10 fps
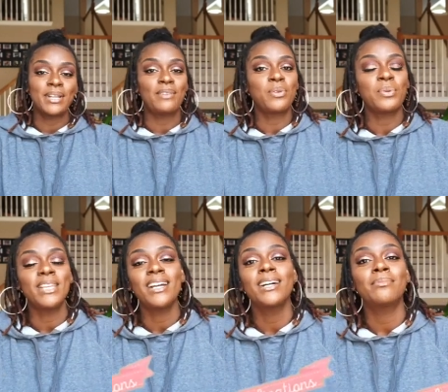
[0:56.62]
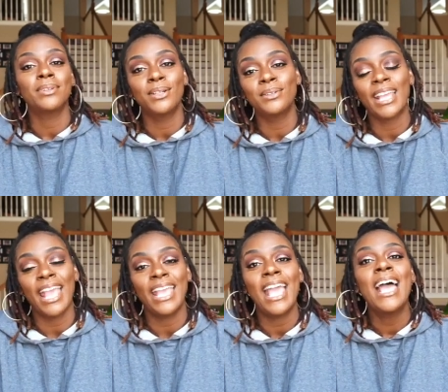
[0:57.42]
whenever we upload
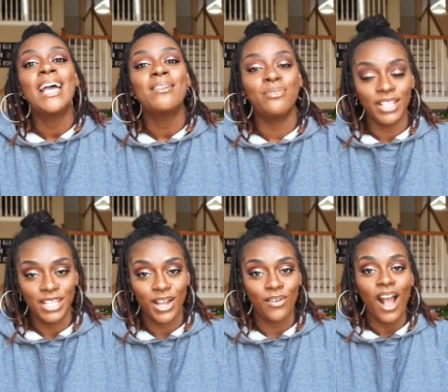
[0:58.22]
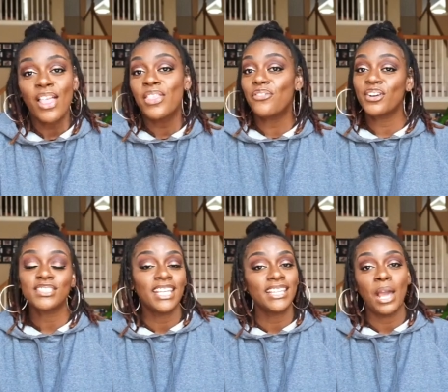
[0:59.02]
a video. The
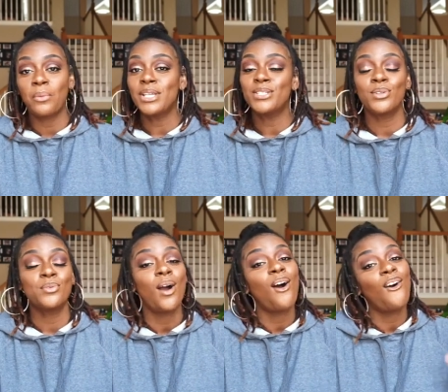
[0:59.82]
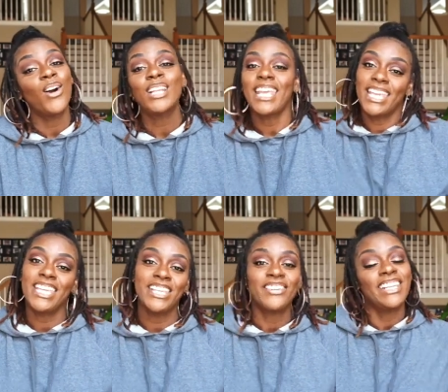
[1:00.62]
first thing that we do on
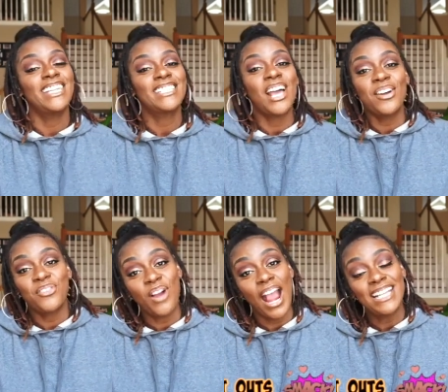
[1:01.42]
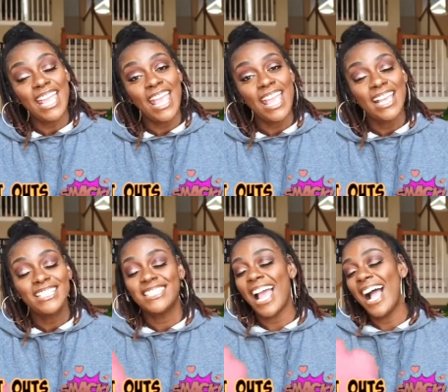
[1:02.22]
here is Friday
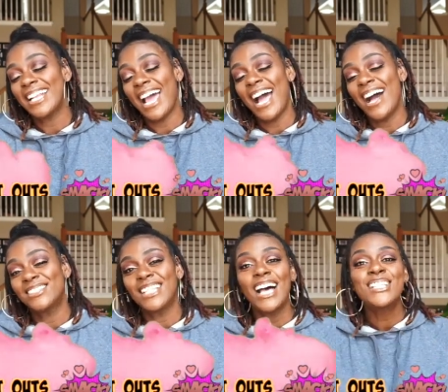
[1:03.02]
shout outs.